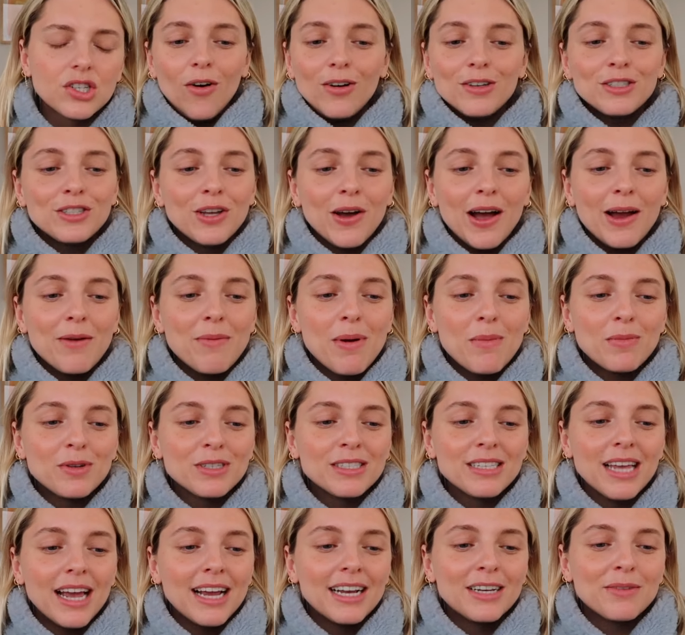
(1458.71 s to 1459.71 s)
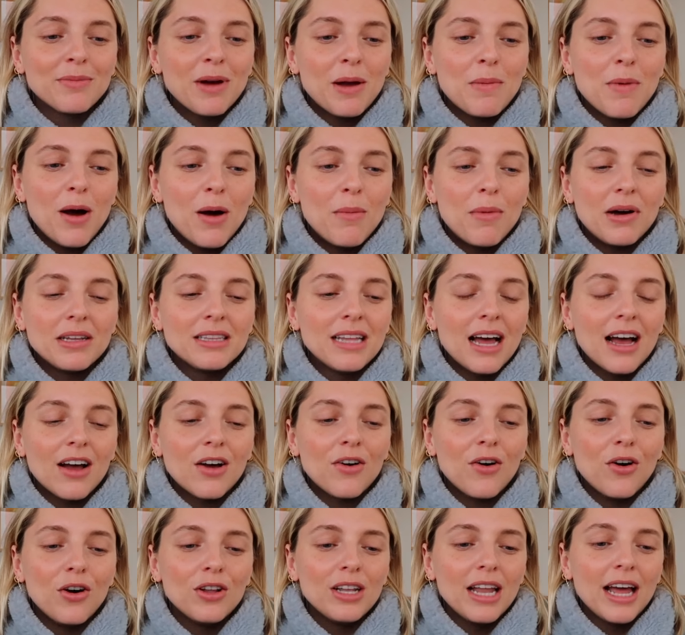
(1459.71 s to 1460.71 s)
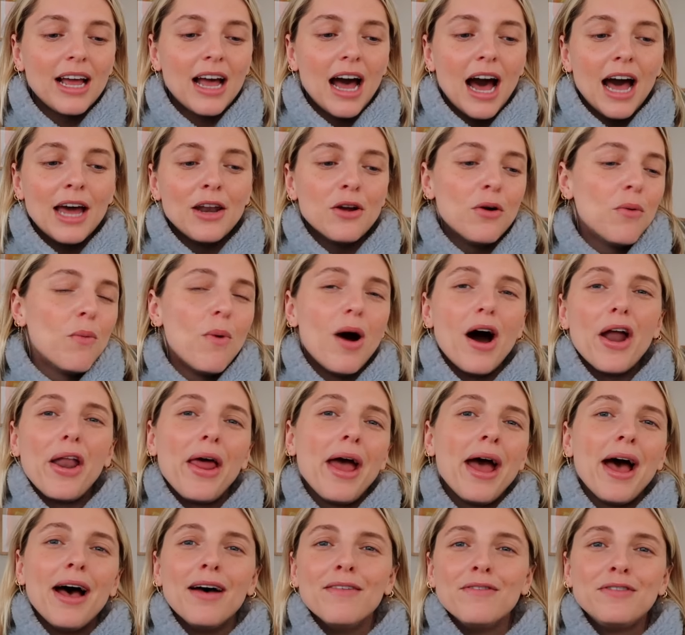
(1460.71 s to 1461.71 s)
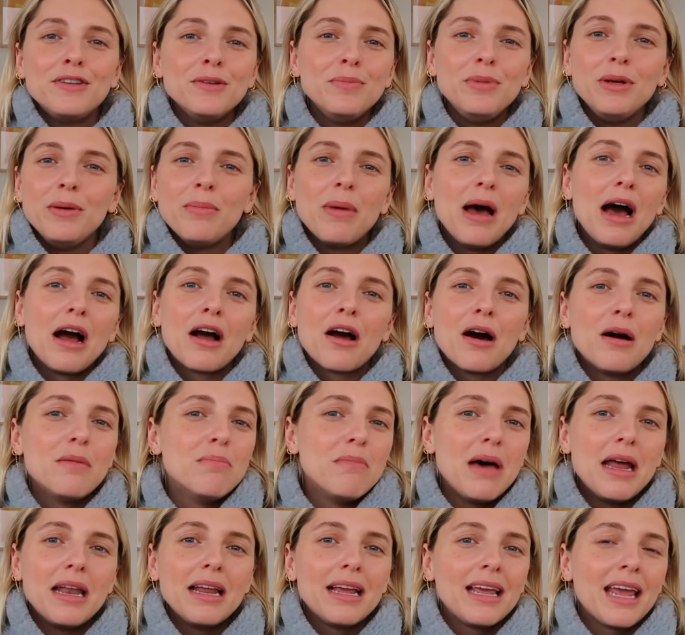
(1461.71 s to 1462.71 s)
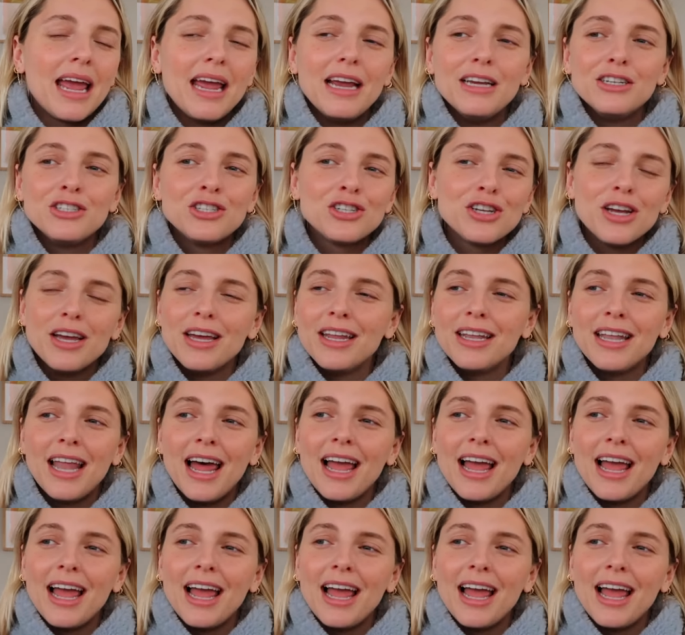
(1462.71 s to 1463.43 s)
Also, I remember saying to my mom on that call, like, I don't want to have to be back on medication.